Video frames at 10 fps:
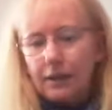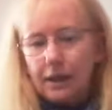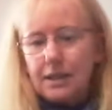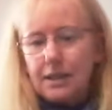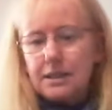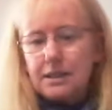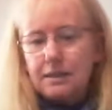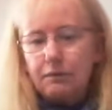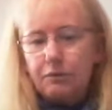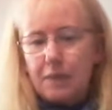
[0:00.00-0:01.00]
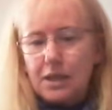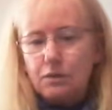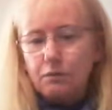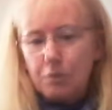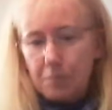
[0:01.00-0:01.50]
that needs this
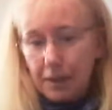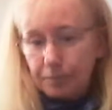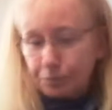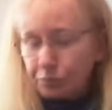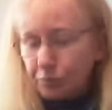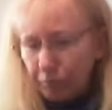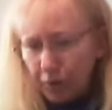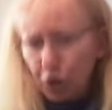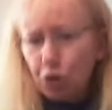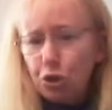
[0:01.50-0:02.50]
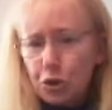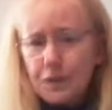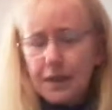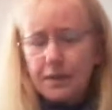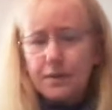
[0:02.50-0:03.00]
information from me can
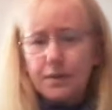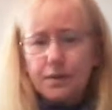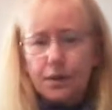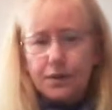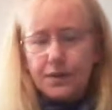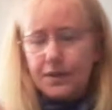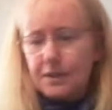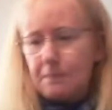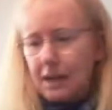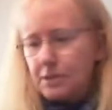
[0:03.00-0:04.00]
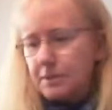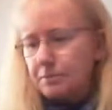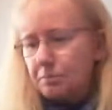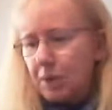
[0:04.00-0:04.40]
use it, so it's not just this massive